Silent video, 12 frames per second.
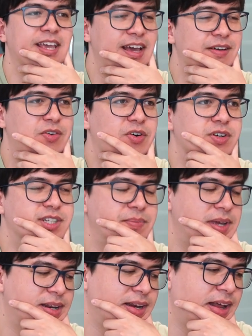yeah, of course. I
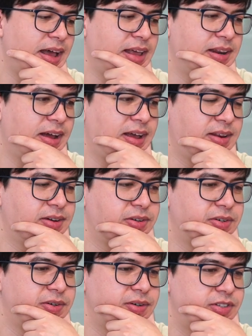mean, I, I
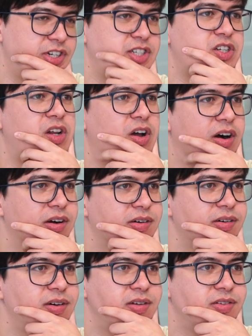know Jason
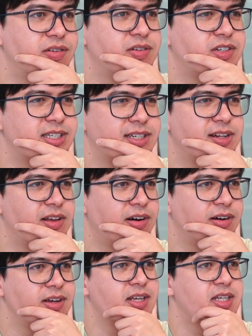Leong. Do you know Jason
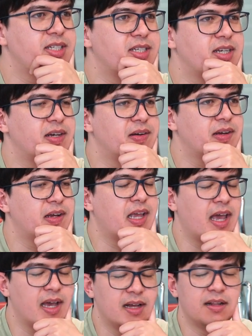Leong? He's a
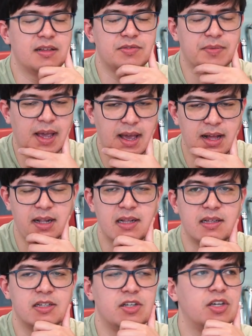KL, he's from
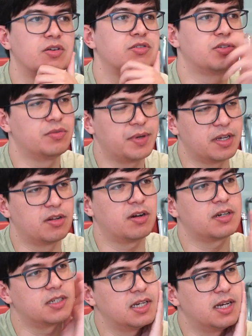KL. He used to be a
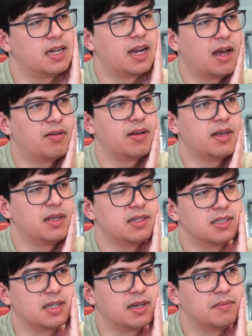doctor and now
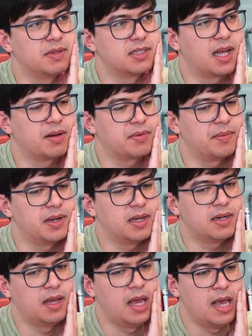he's um, a stand up
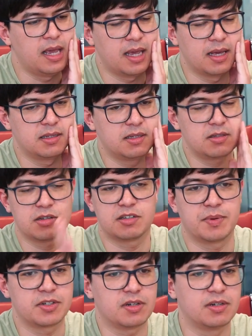comedian. He has, he's got
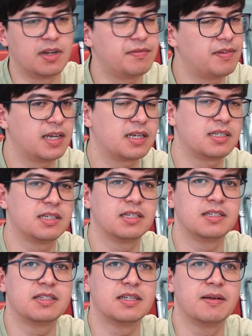special on Netflix,
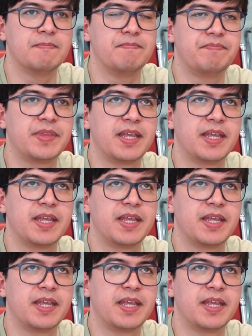he's, um,